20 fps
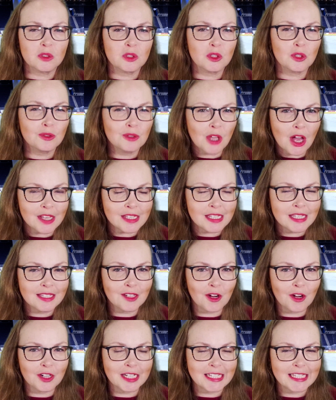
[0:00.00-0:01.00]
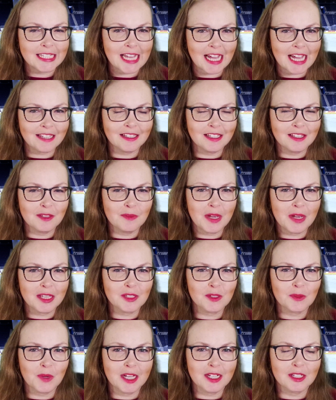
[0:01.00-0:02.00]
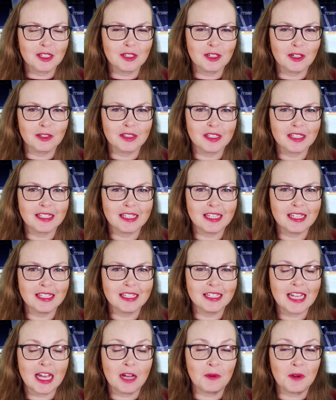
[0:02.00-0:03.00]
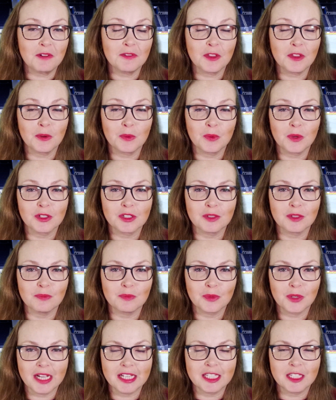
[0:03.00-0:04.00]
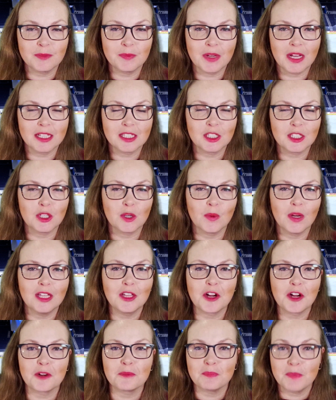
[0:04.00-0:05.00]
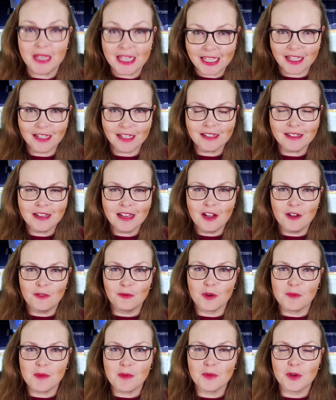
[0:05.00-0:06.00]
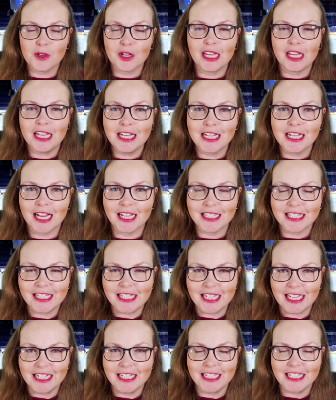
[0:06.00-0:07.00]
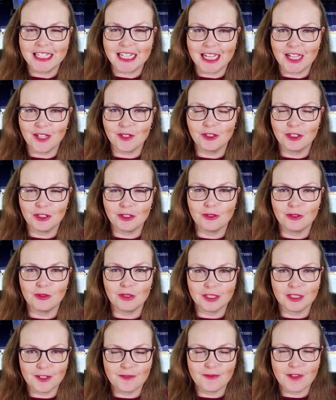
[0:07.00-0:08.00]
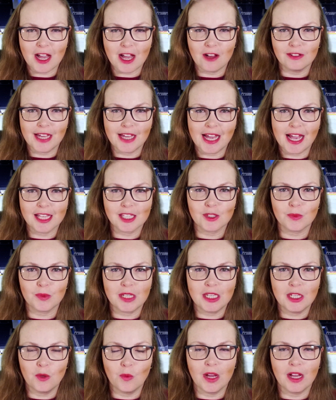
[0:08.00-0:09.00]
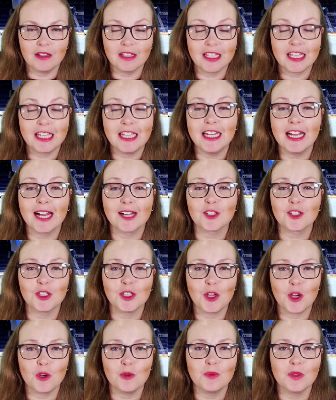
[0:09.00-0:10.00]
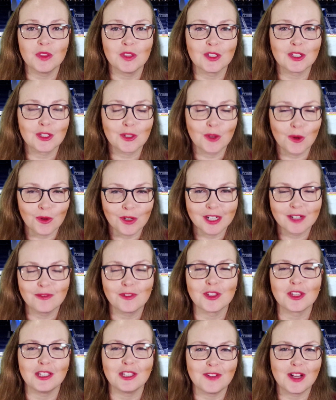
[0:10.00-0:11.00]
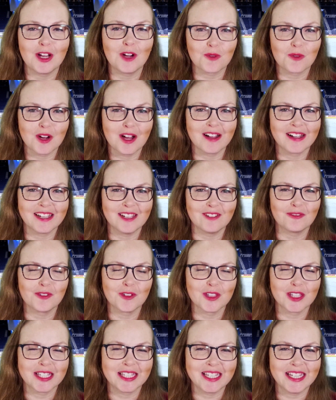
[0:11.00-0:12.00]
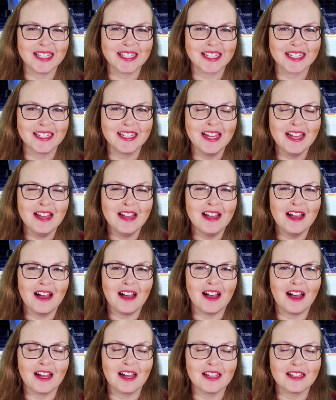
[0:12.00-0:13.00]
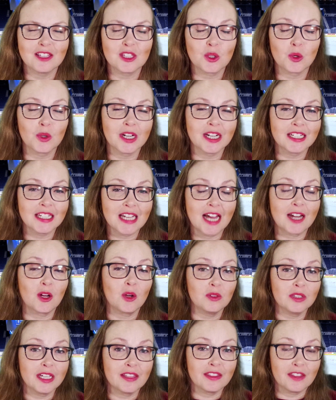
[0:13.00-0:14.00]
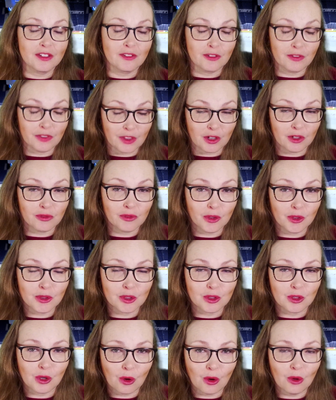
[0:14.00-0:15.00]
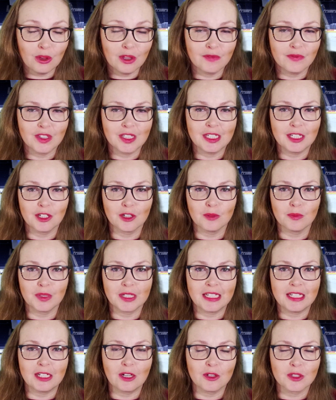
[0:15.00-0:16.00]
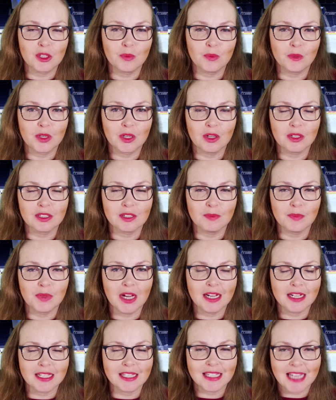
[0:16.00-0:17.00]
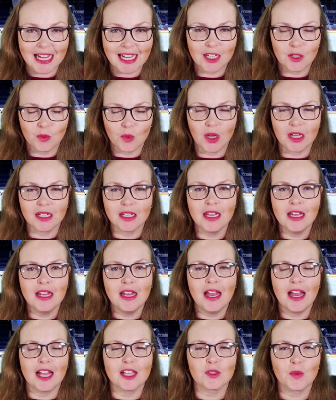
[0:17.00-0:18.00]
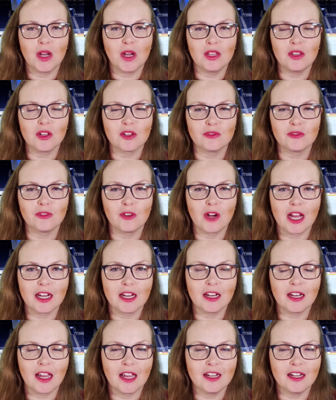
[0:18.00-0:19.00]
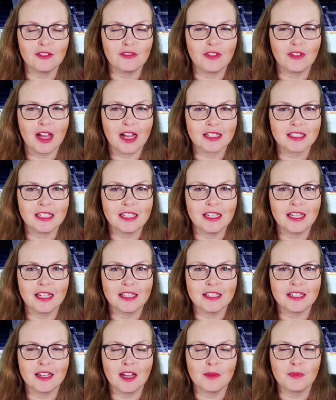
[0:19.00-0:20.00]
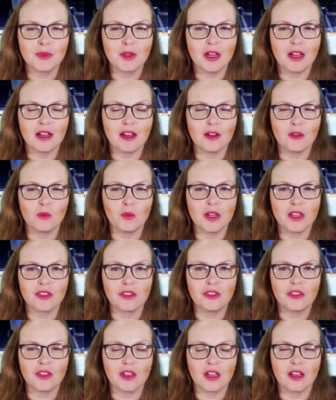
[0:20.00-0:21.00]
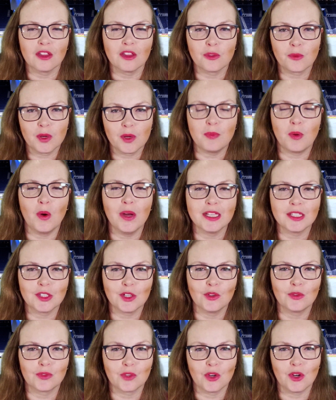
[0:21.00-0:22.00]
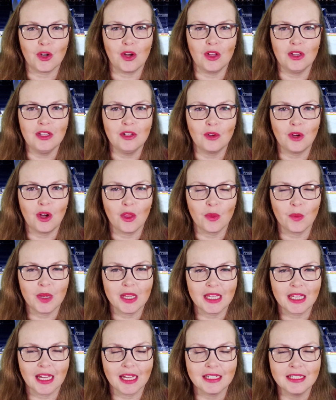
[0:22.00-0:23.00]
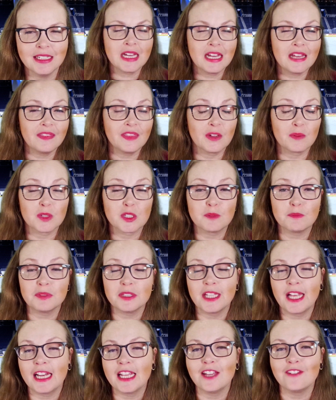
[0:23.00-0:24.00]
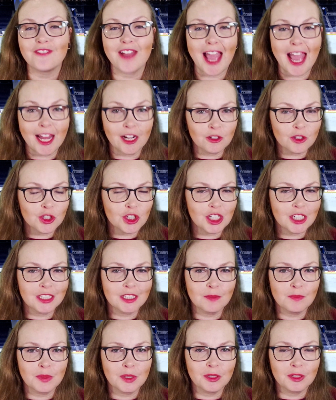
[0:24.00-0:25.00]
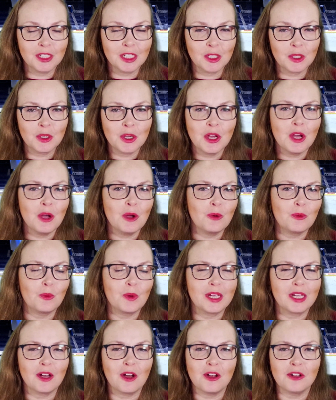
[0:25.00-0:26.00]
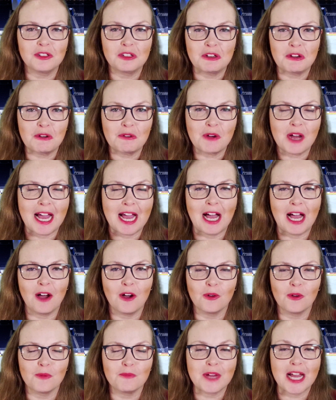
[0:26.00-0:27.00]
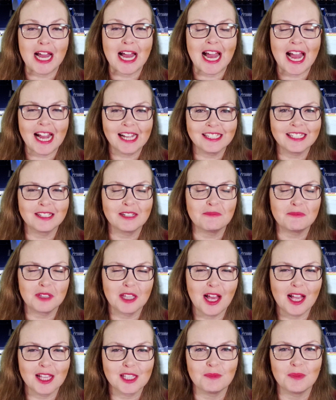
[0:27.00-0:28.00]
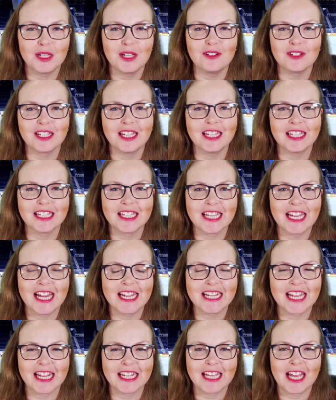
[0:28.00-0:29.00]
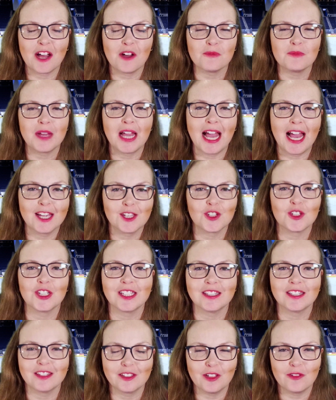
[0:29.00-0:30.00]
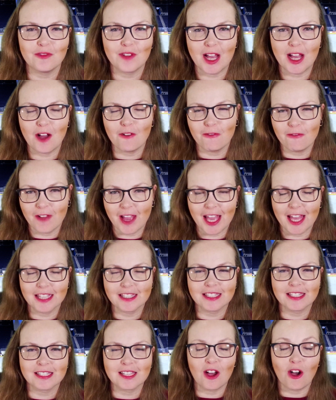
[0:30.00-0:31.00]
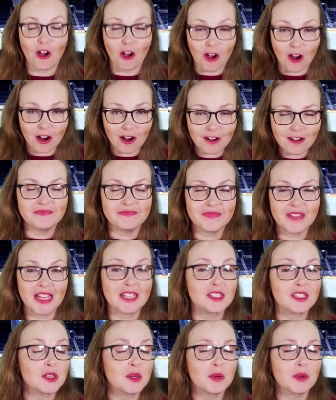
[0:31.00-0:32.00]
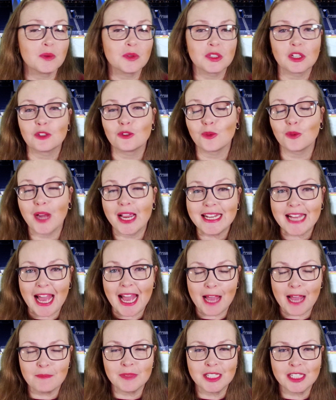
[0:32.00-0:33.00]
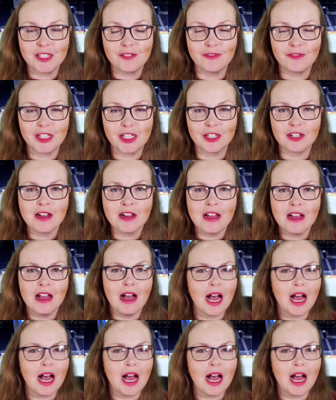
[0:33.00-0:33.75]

Two losses aren't exactly the best way to start the season. However, there were some bright spots. Joel Armia, remember he got sent down to Laval last week. Well, he actually opened the scoring for the Laval Rocket for the season, uh, scoring not only the, their first goal of the year, but he also went on to pot a second one as well on Friday night. In fact, he ended up uh, with uh, three points overall on the weekend. There was plenty of energy in the building. We all know how packed Place Bell can get and how passionate the Laval fans are. And so it was a great atmosphere.